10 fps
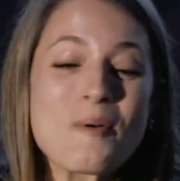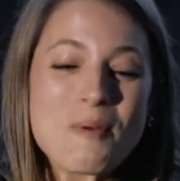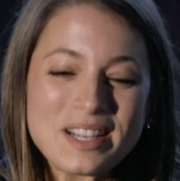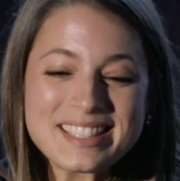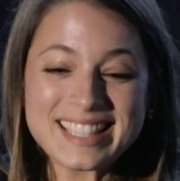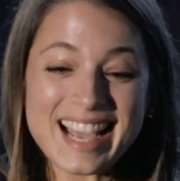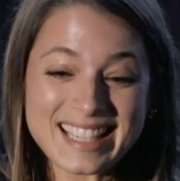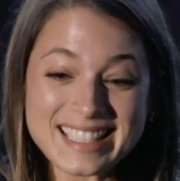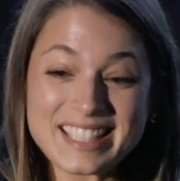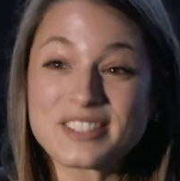One
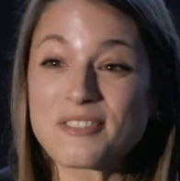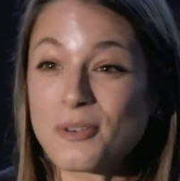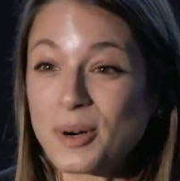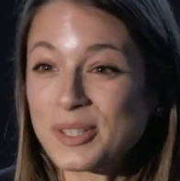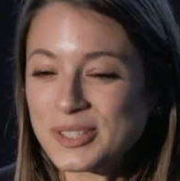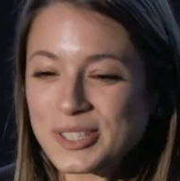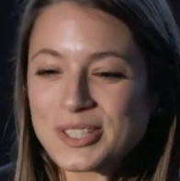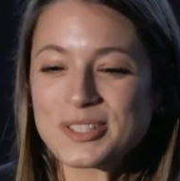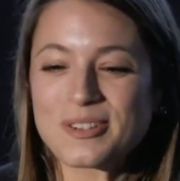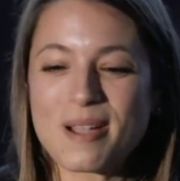scientist and forester
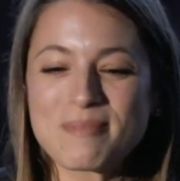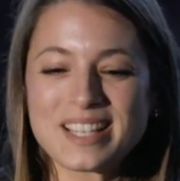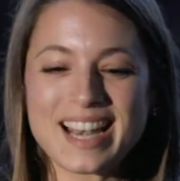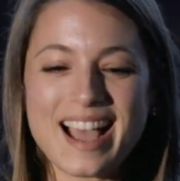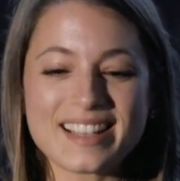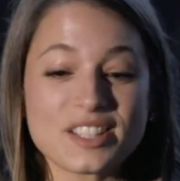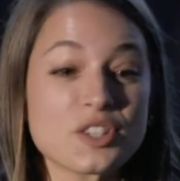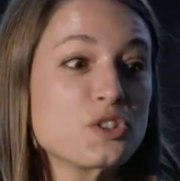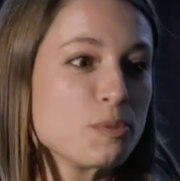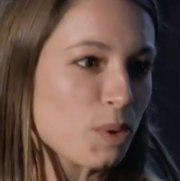described it as a
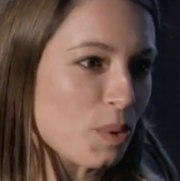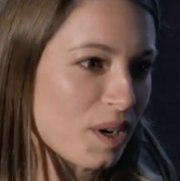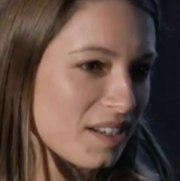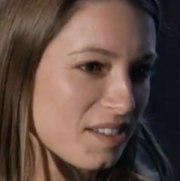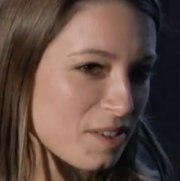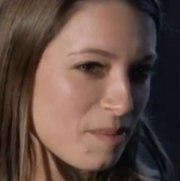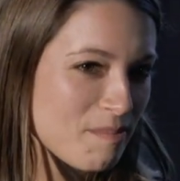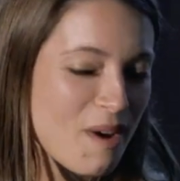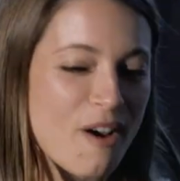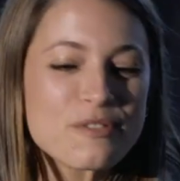
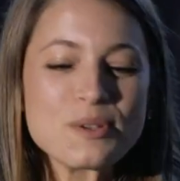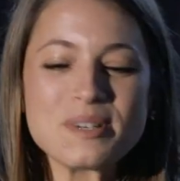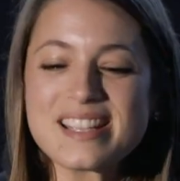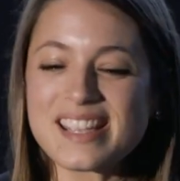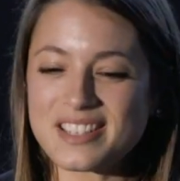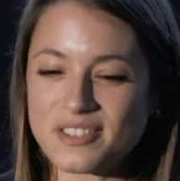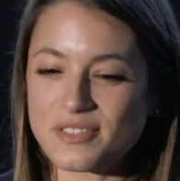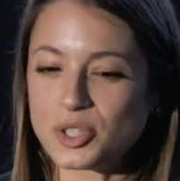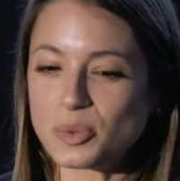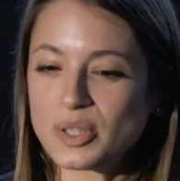superorganism of unique
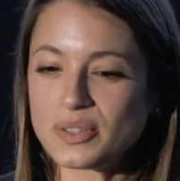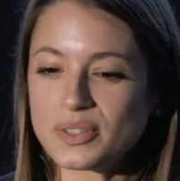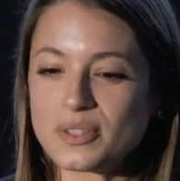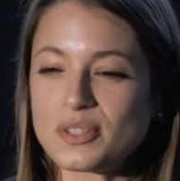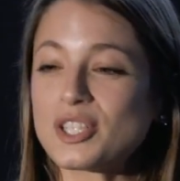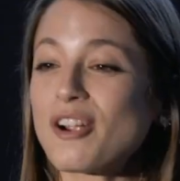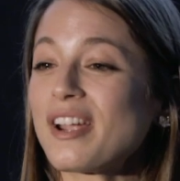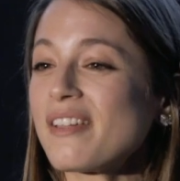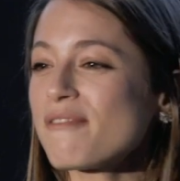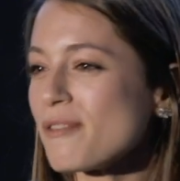individuals
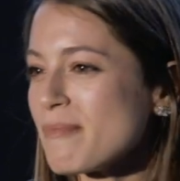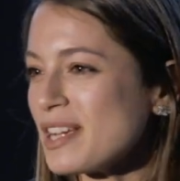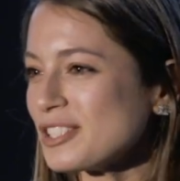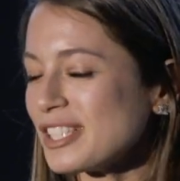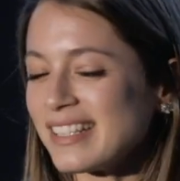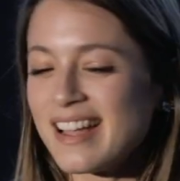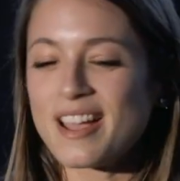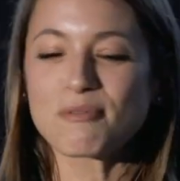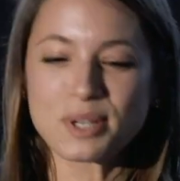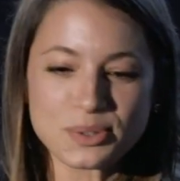sharing information
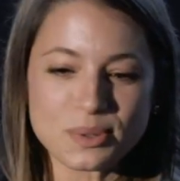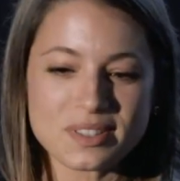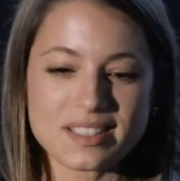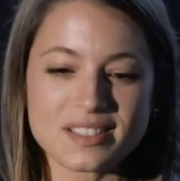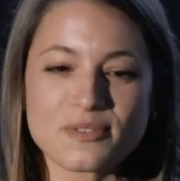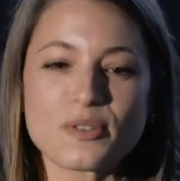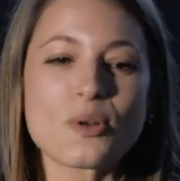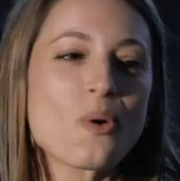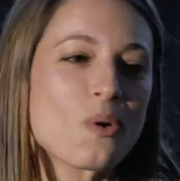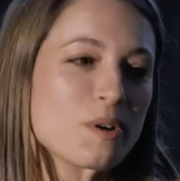and resources for the
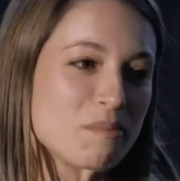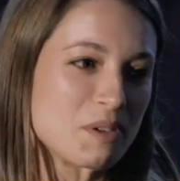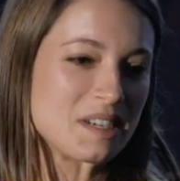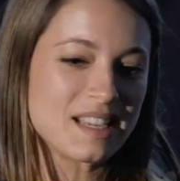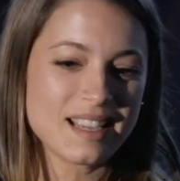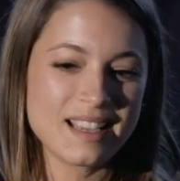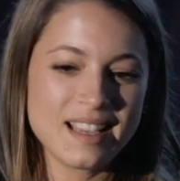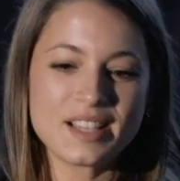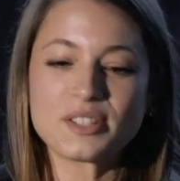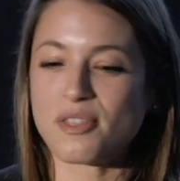whole community
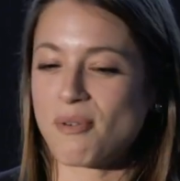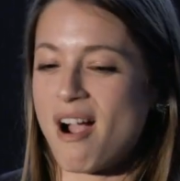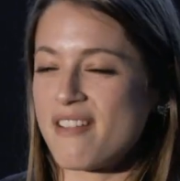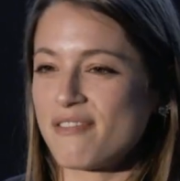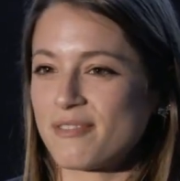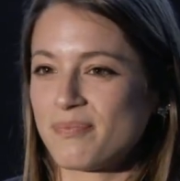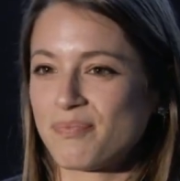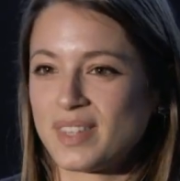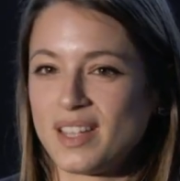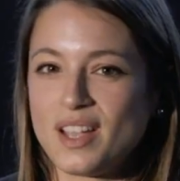to thrive.
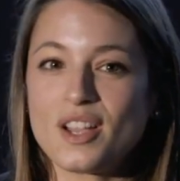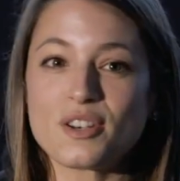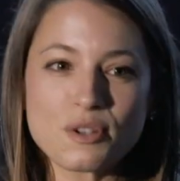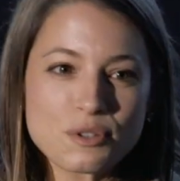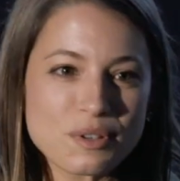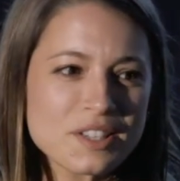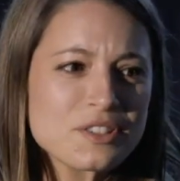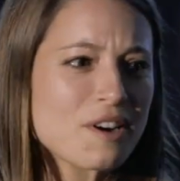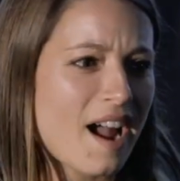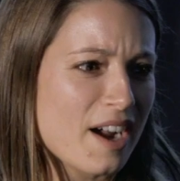
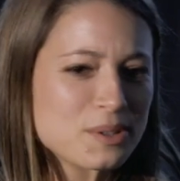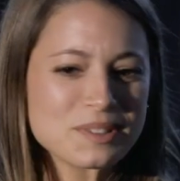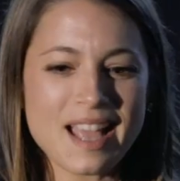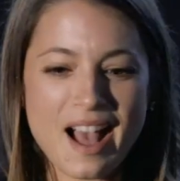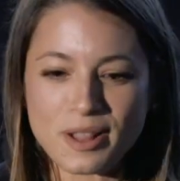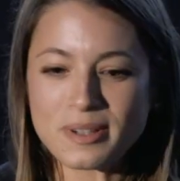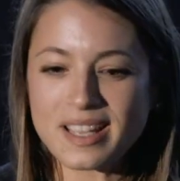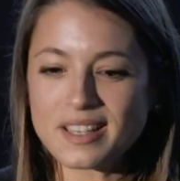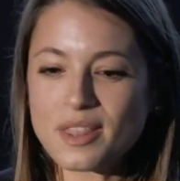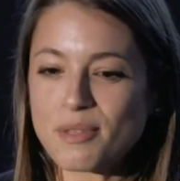Nutrients are actually
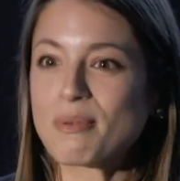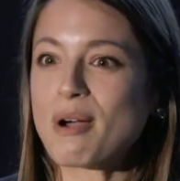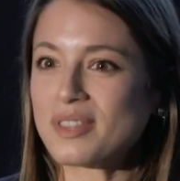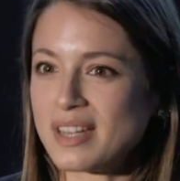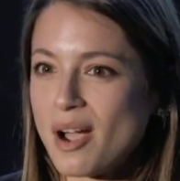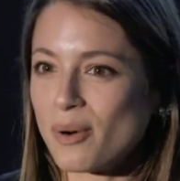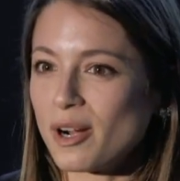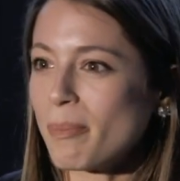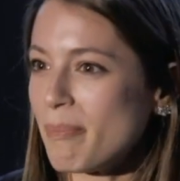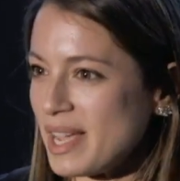allocated throughout the
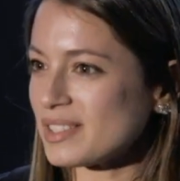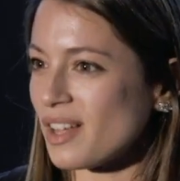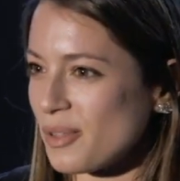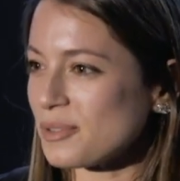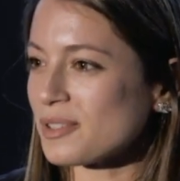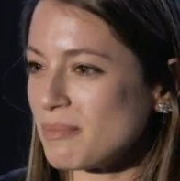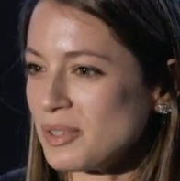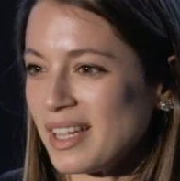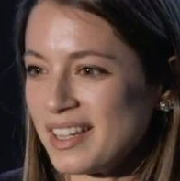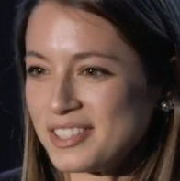network based on those
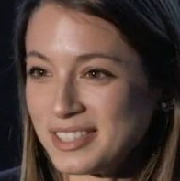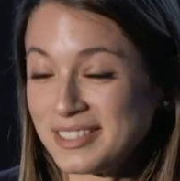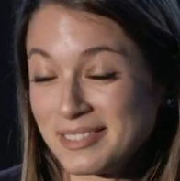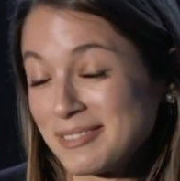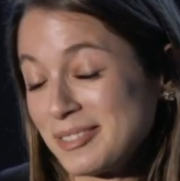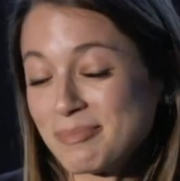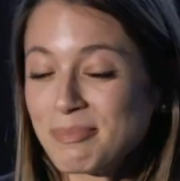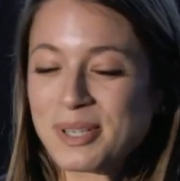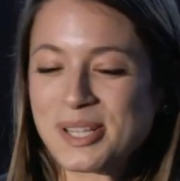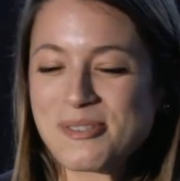communications. It's
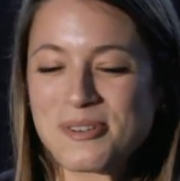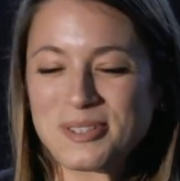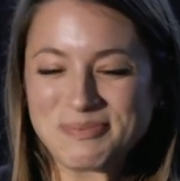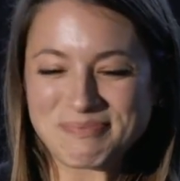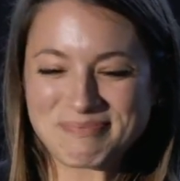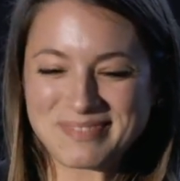pretty cool.